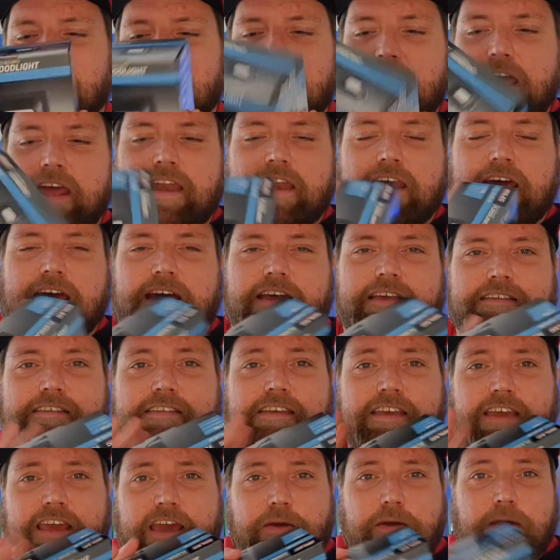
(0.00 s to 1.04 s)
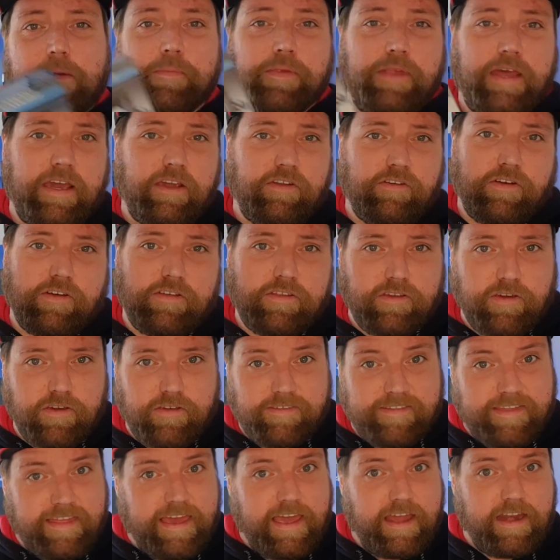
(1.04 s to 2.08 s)
and seeing how our plant growth
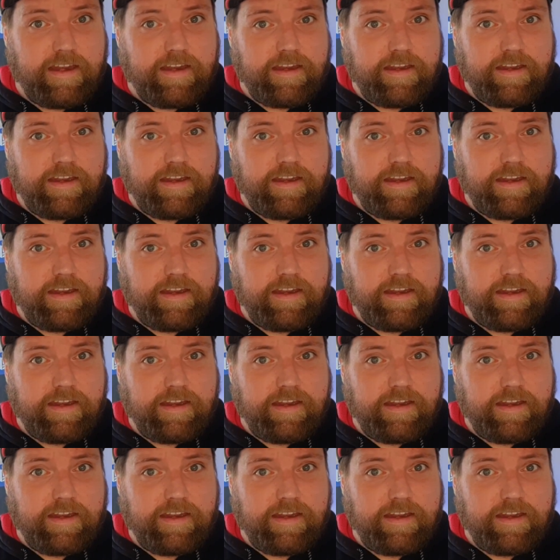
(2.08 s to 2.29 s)
goes then.